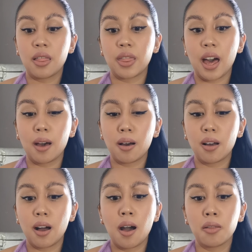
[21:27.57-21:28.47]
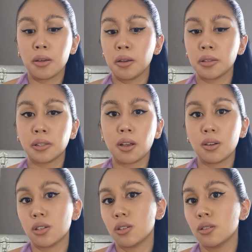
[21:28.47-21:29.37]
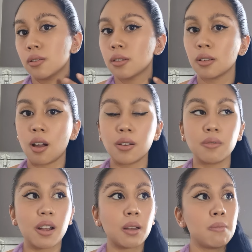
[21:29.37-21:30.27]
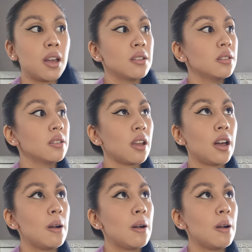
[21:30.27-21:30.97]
that other surgeons kind of recommend.